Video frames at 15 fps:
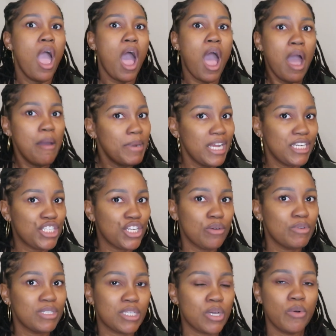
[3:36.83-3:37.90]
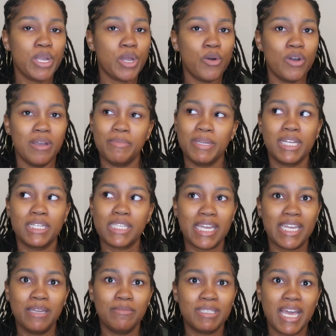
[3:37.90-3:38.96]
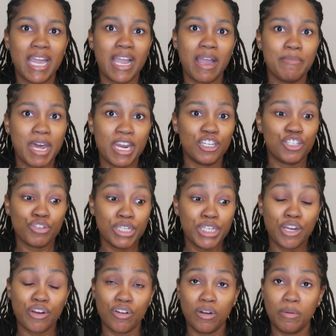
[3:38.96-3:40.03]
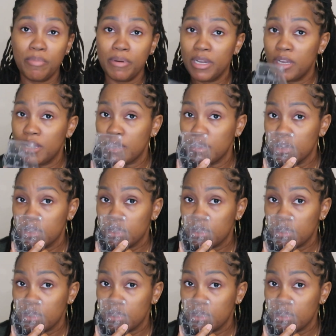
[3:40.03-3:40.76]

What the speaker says: I'm not sure what's going on because I keep saying I'm not a tree girl, but